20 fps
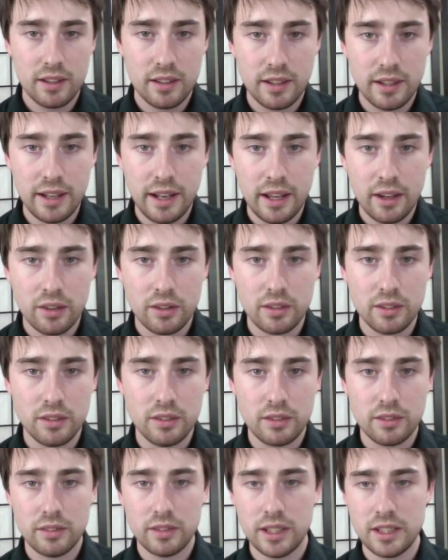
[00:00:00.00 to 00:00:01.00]
Now,
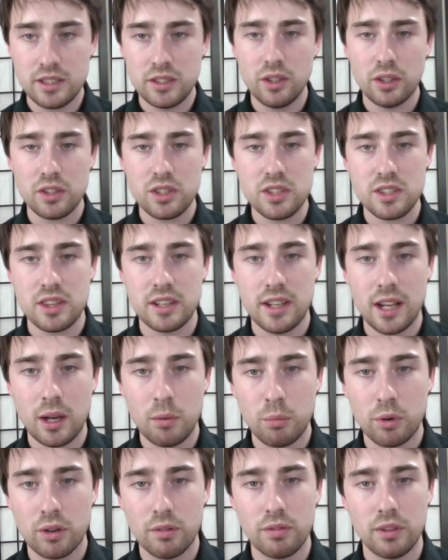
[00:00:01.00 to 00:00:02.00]
it's not just the
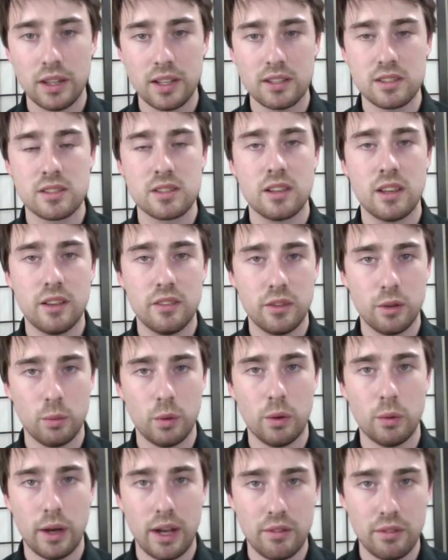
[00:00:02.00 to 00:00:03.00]
number of links that we
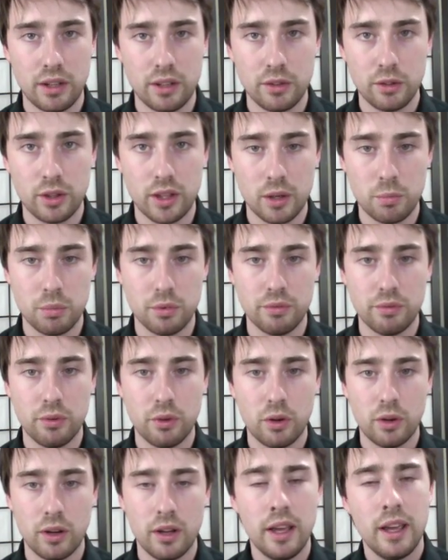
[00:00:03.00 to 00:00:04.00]
were having a look at
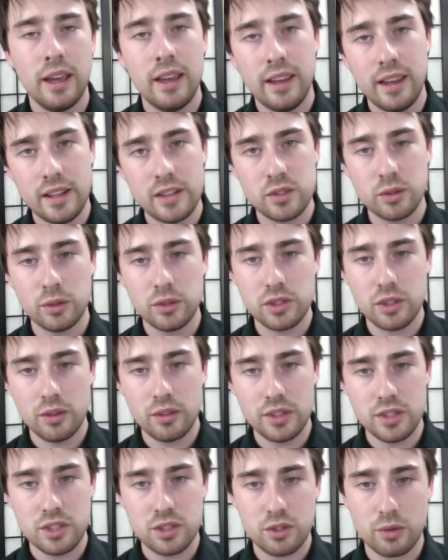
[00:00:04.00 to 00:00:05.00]
before, it's also
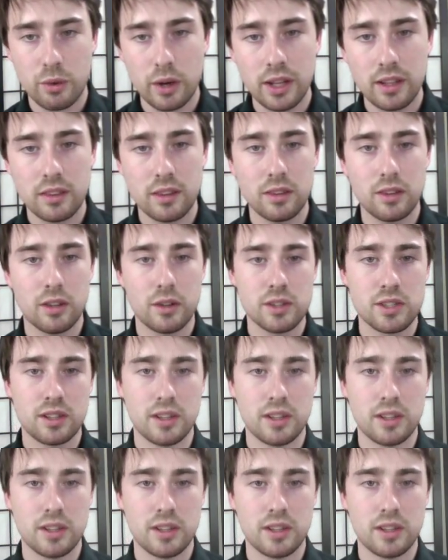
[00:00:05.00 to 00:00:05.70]
the strength of those